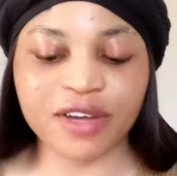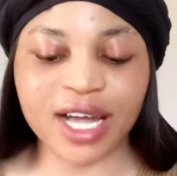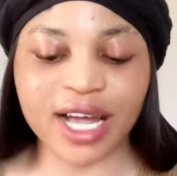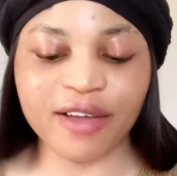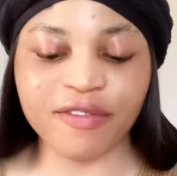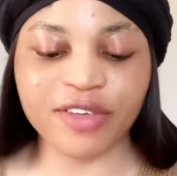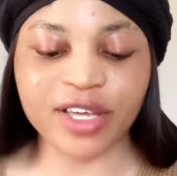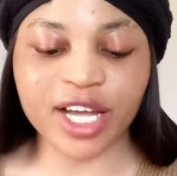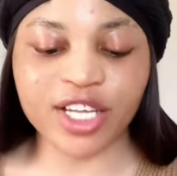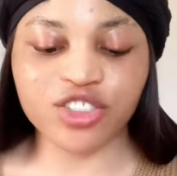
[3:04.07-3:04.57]

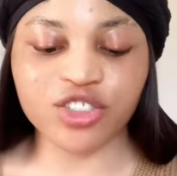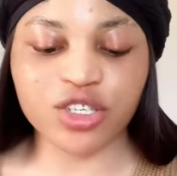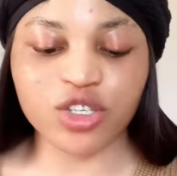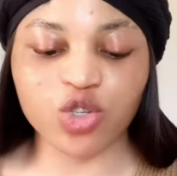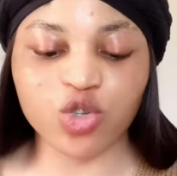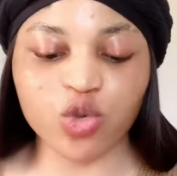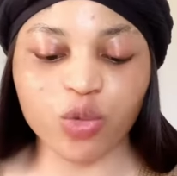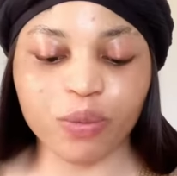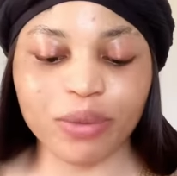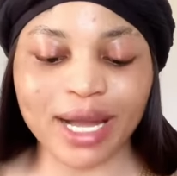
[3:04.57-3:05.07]
caviar drip
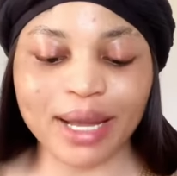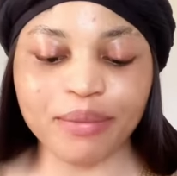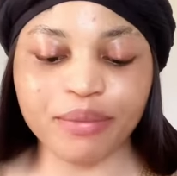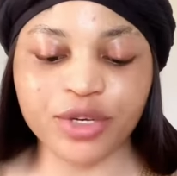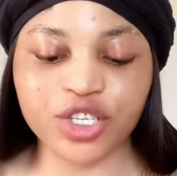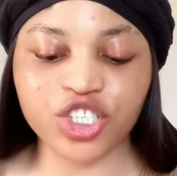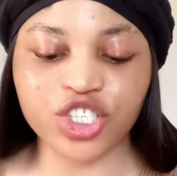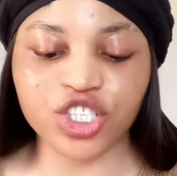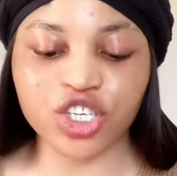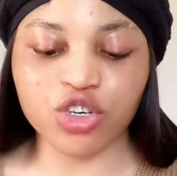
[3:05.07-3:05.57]
super
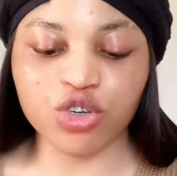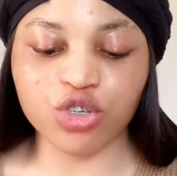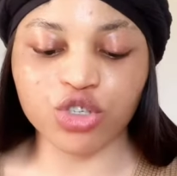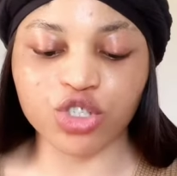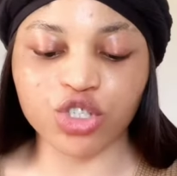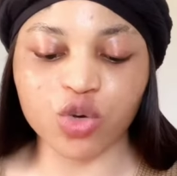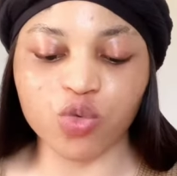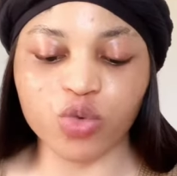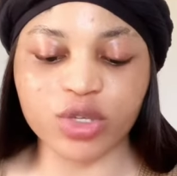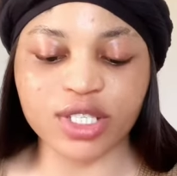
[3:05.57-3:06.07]
bleaching
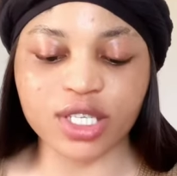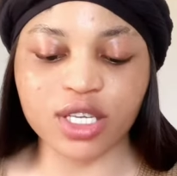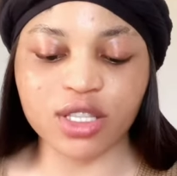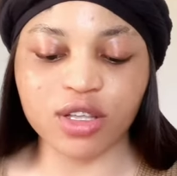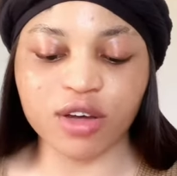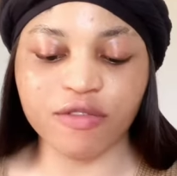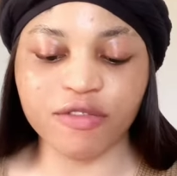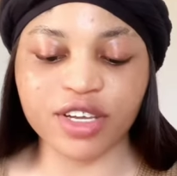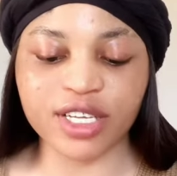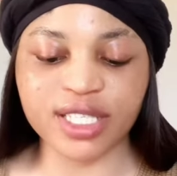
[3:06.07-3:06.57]
lotion with
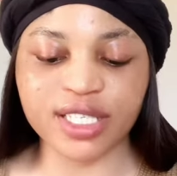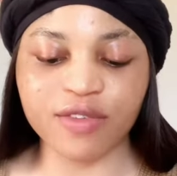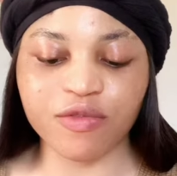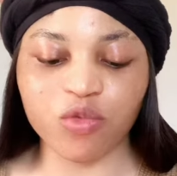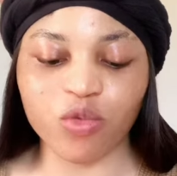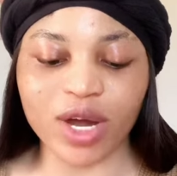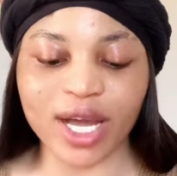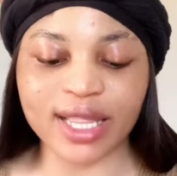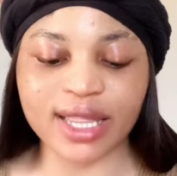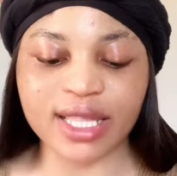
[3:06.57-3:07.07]
innovative
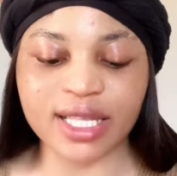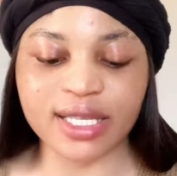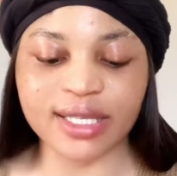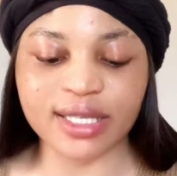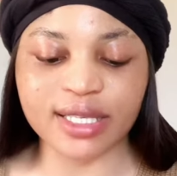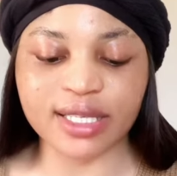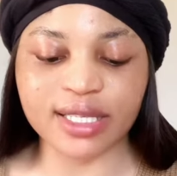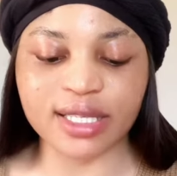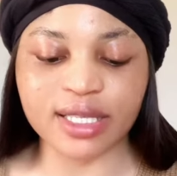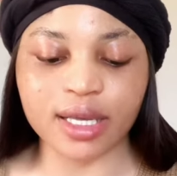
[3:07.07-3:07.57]
whitening
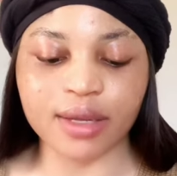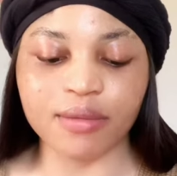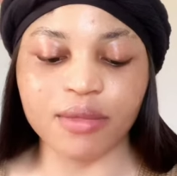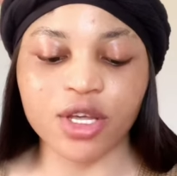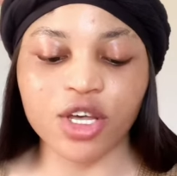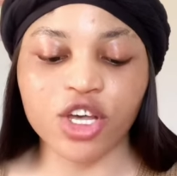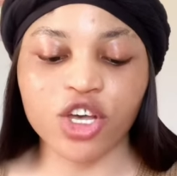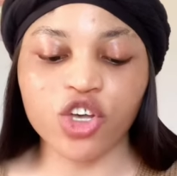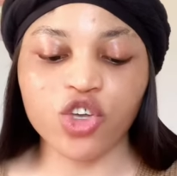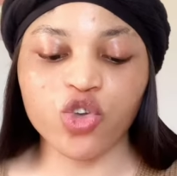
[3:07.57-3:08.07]
system.
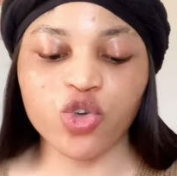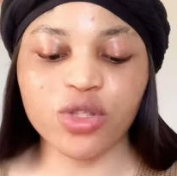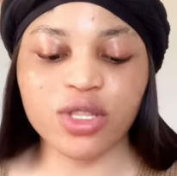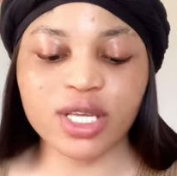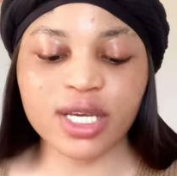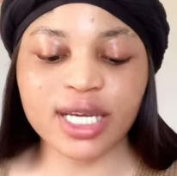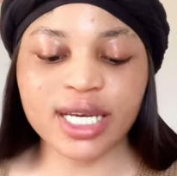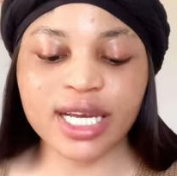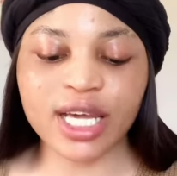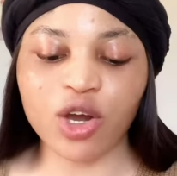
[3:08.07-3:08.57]

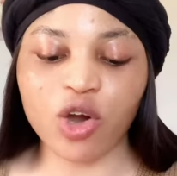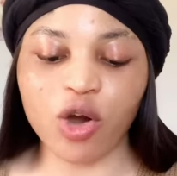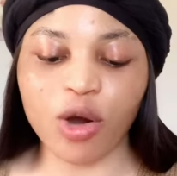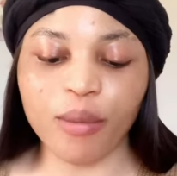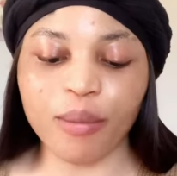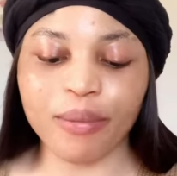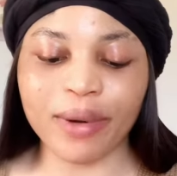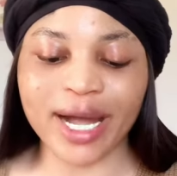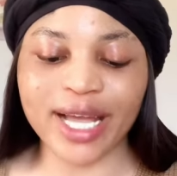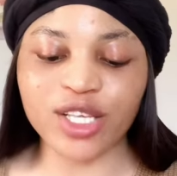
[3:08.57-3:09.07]
Uniquely
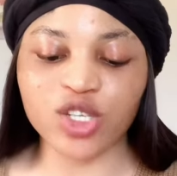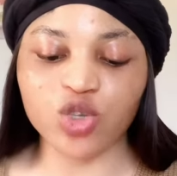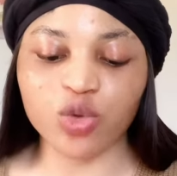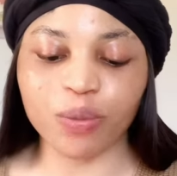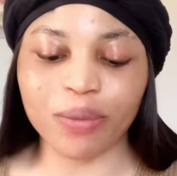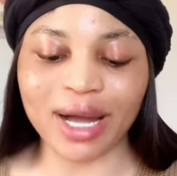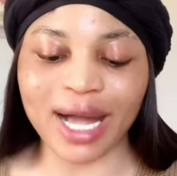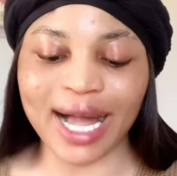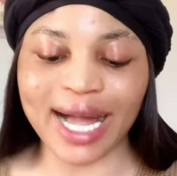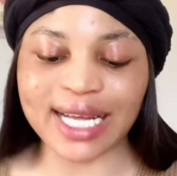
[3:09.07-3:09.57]
combined
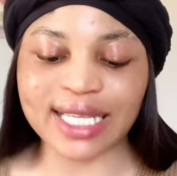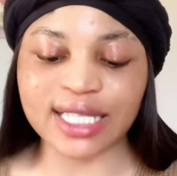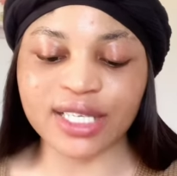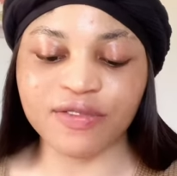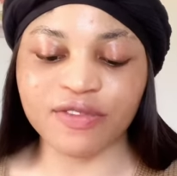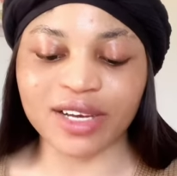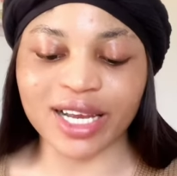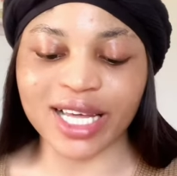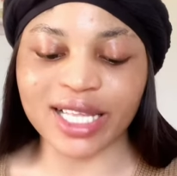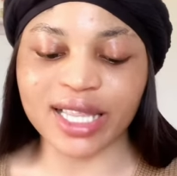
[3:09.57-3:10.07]
super
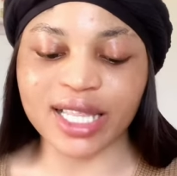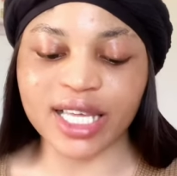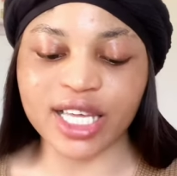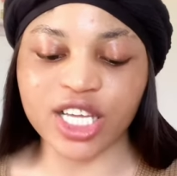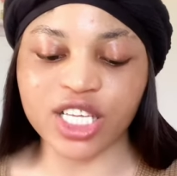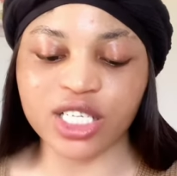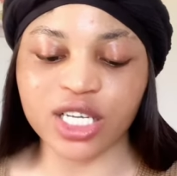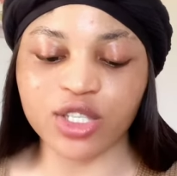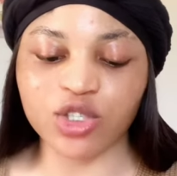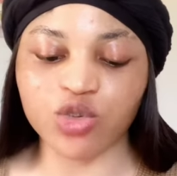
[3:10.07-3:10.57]
active lightening
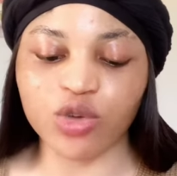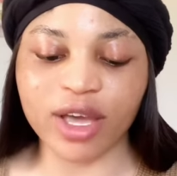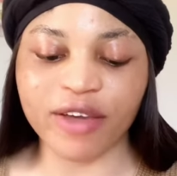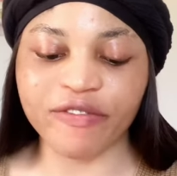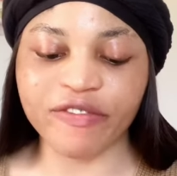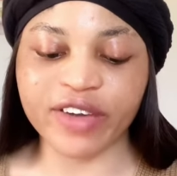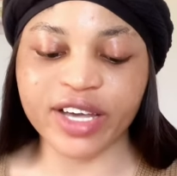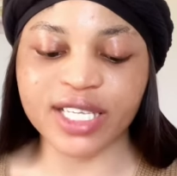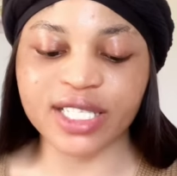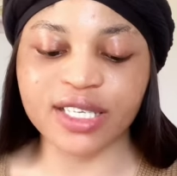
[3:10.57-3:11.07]
agent to
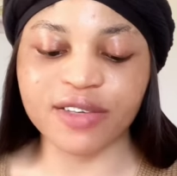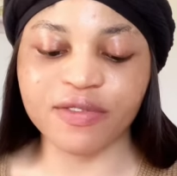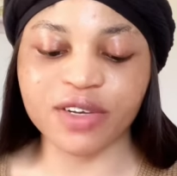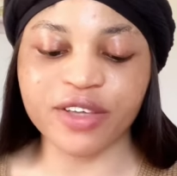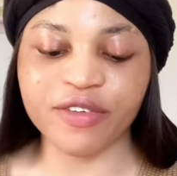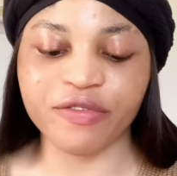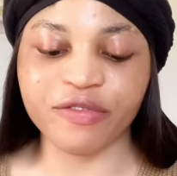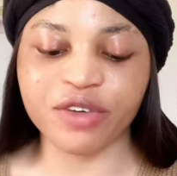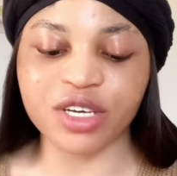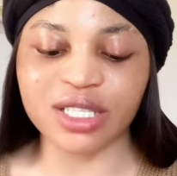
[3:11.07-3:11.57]

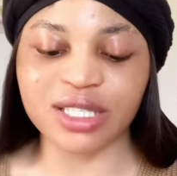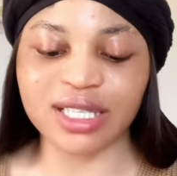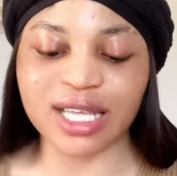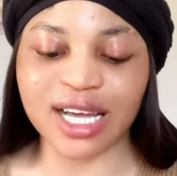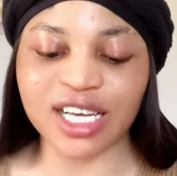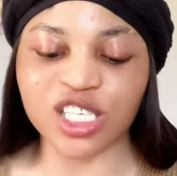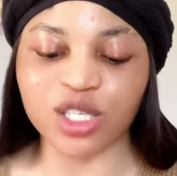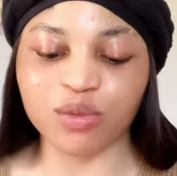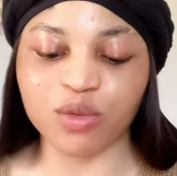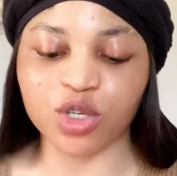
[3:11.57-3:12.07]
effectively fade
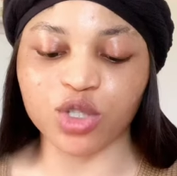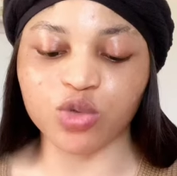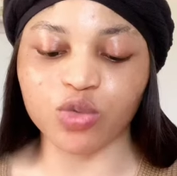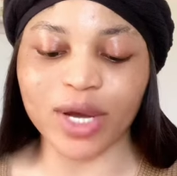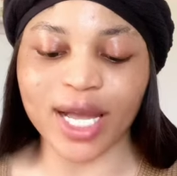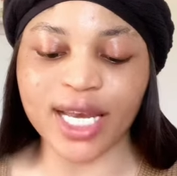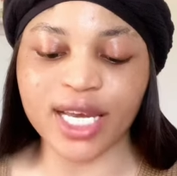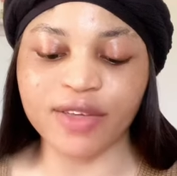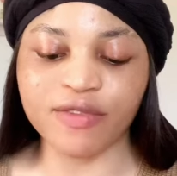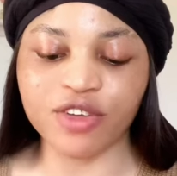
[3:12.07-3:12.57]
dark spots
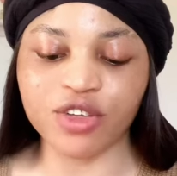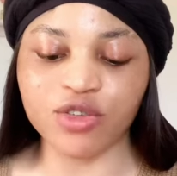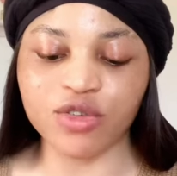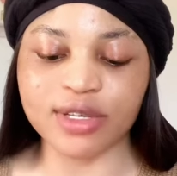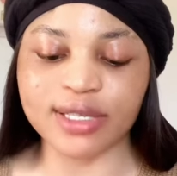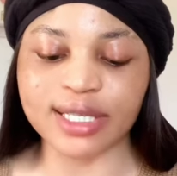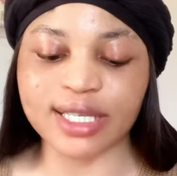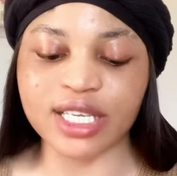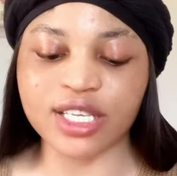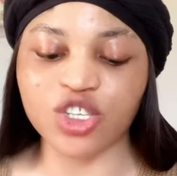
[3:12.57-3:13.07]
while leaving
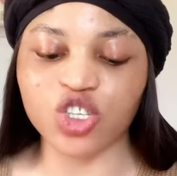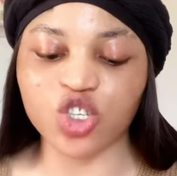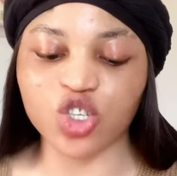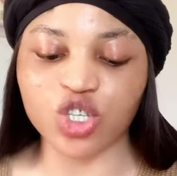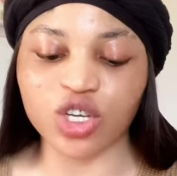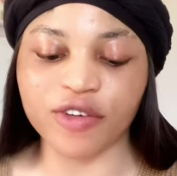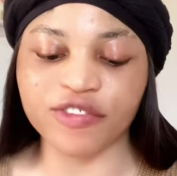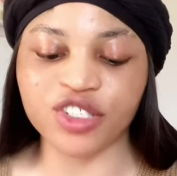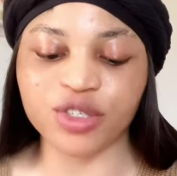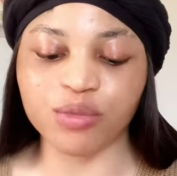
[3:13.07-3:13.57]
your skin
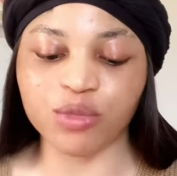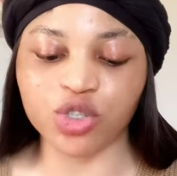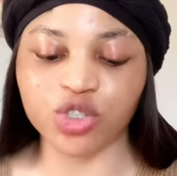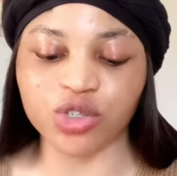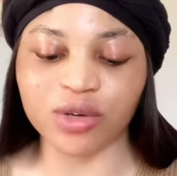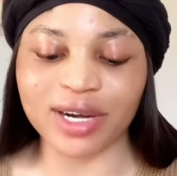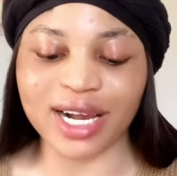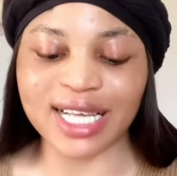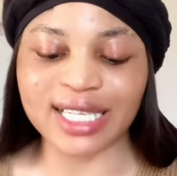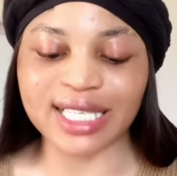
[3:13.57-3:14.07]
soft,
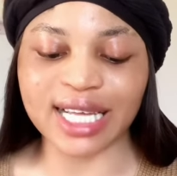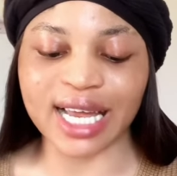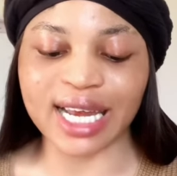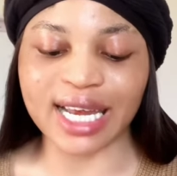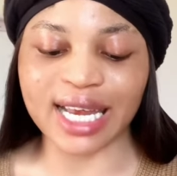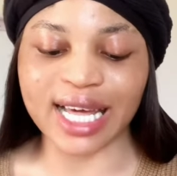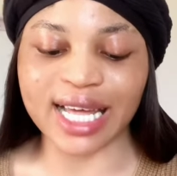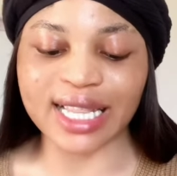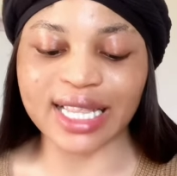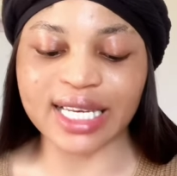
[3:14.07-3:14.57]
moisturized,
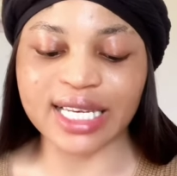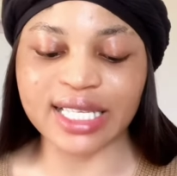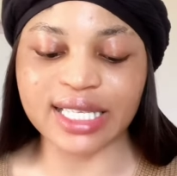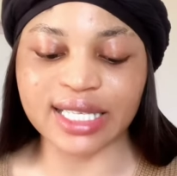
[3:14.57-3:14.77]
and lightly